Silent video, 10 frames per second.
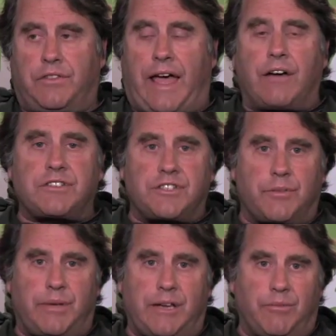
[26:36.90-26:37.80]

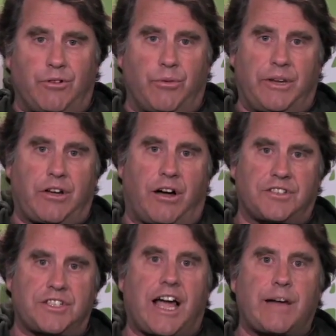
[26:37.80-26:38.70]
thousands of people who we
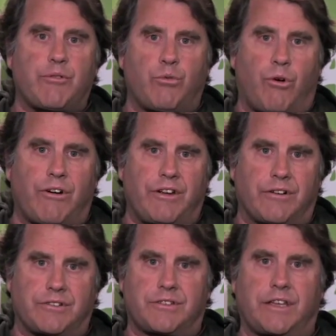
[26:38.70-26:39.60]
call cyber
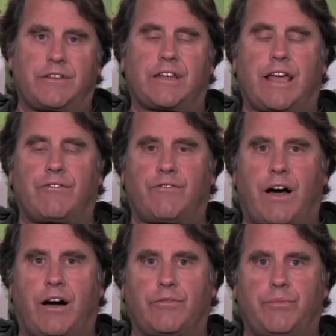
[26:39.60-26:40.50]
warriors that get
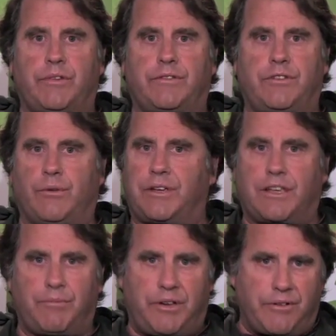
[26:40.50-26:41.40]
involved with doing
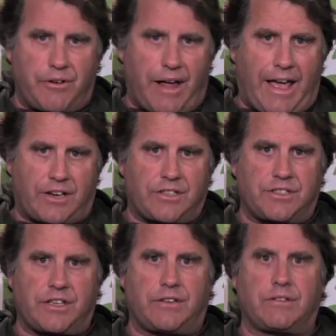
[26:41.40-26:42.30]
computer
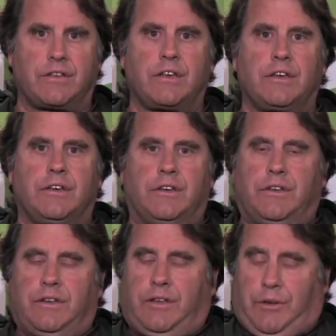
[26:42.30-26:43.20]
actions and
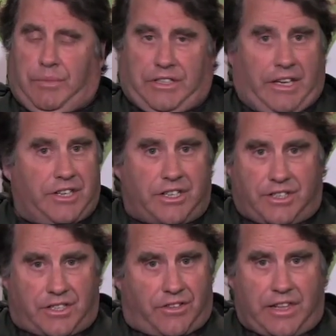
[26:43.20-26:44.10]

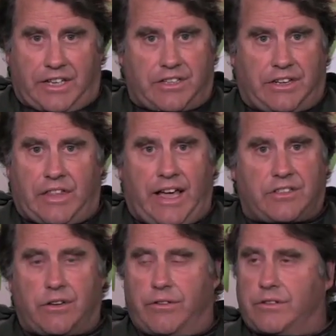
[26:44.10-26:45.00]
petitions and things like
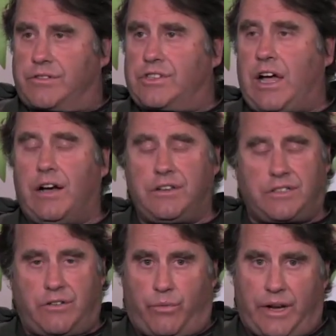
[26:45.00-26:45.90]
that. So there's
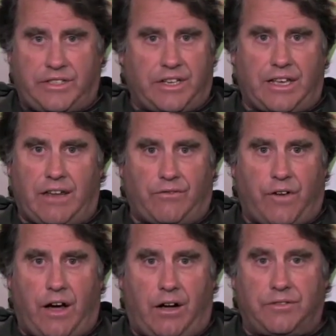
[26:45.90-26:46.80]
tons of ways to get
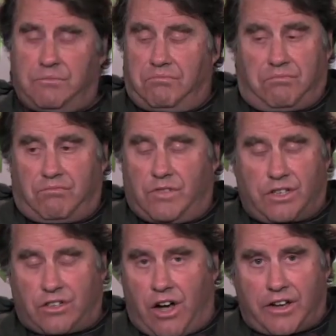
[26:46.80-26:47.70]
involved.
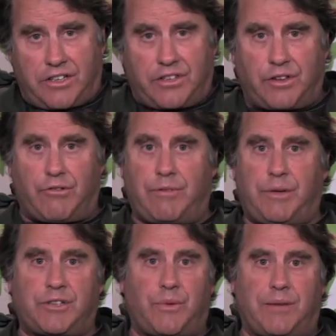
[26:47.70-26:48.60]
Just log into the
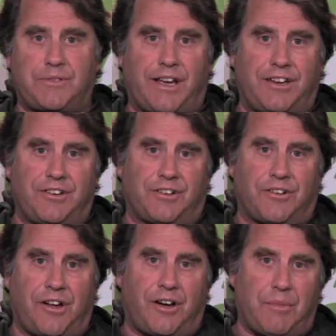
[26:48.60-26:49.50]
Greenpeace website. You'll
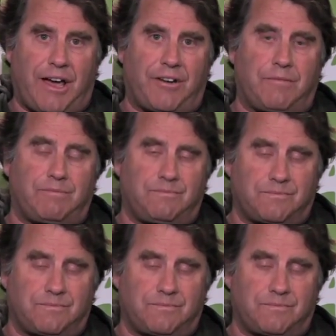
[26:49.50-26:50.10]
learn all about it.